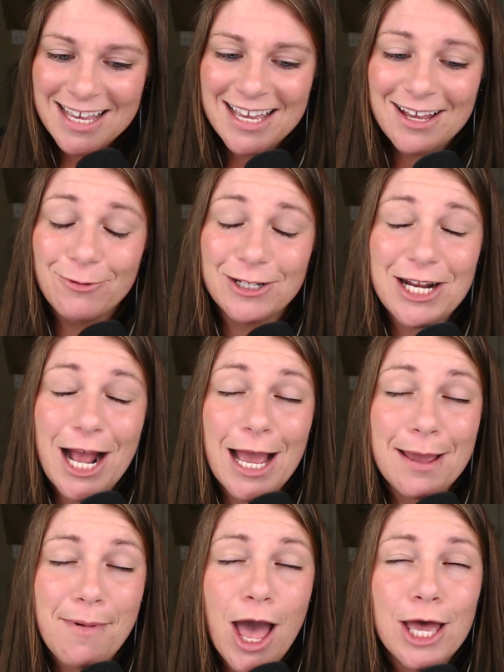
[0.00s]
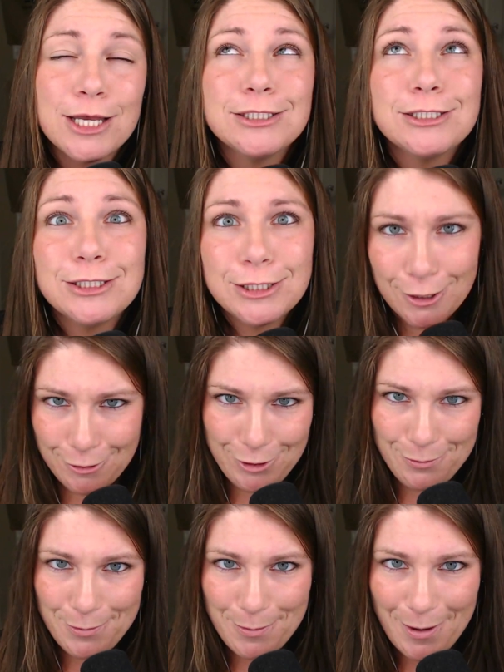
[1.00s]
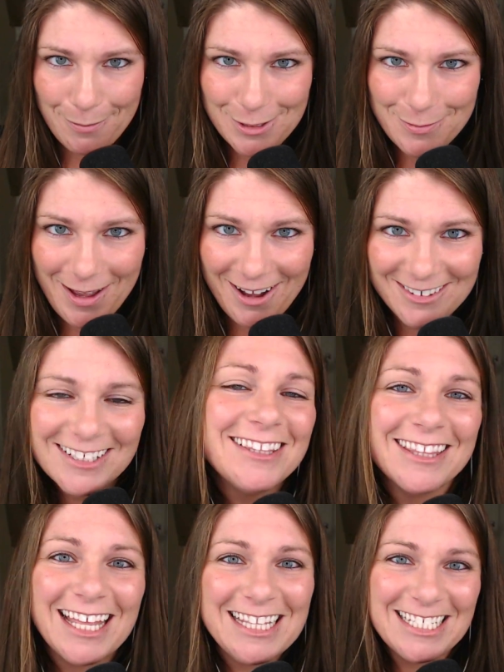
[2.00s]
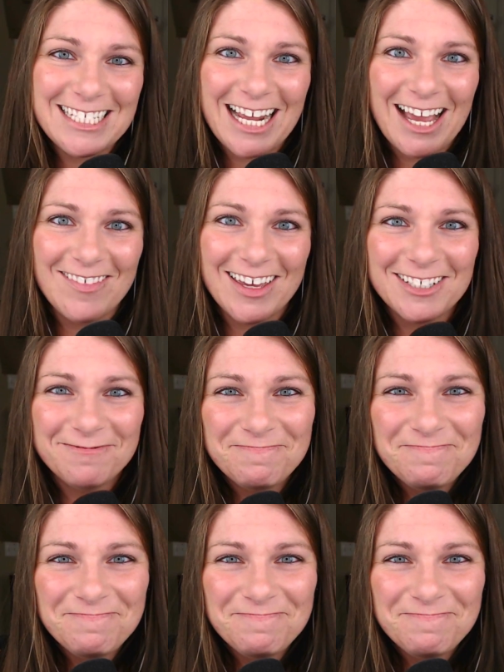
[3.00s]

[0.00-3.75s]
which I'm so super pumped about. Let's dive in.